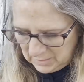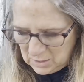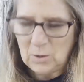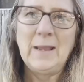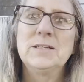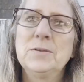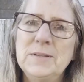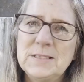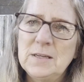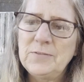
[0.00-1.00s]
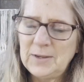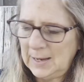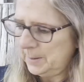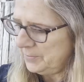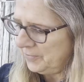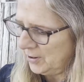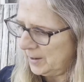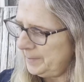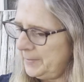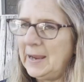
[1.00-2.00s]
Okay, so this stuff came
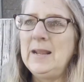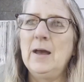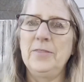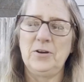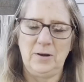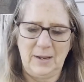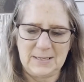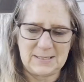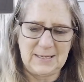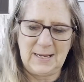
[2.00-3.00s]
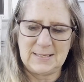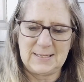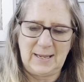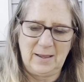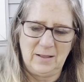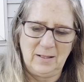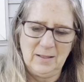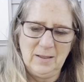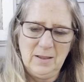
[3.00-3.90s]
from another estate sale.